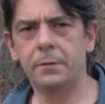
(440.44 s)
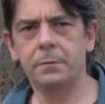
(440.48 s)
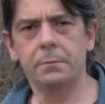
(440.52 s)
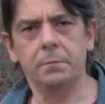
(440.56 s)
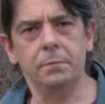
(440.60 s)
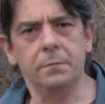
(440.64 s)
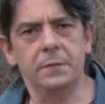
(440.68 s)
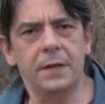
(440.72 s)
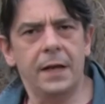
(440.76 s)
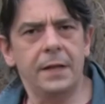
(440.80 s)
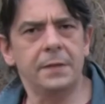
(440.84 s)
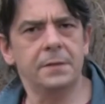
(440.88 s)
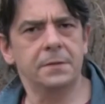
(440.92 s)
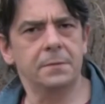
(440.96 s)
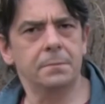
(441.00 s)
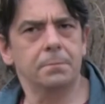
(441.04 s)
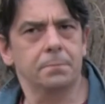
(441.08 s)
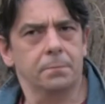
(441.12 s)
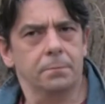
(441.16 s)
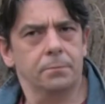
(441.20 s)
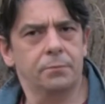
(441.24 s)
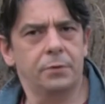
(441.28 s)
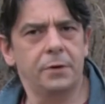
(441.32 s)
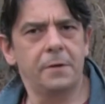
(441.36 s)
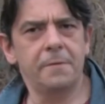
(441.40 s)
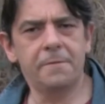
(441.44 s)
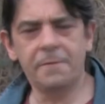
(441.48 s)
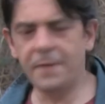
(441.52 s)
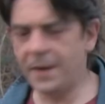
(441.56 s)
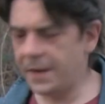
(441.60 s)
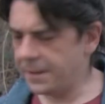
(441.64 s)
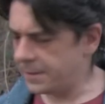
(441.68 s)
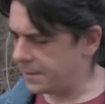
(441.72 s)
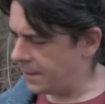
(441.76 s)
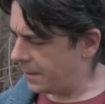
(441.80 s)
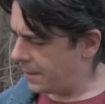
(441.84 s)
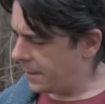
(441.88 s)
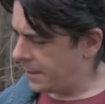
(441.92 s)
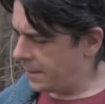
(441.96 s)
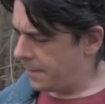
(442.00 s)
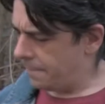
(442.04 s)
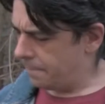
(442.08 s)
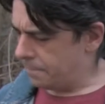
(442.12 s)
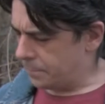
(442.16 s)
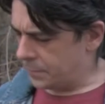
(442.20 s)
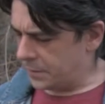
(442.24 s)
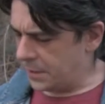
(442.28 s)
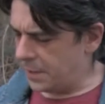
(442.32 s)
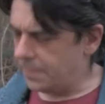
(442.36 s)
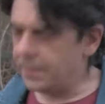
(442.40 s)
That's pretty fine.
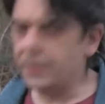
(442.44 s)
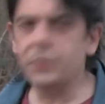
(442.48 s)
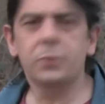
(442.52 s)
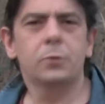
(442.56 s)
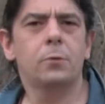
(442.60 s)
The image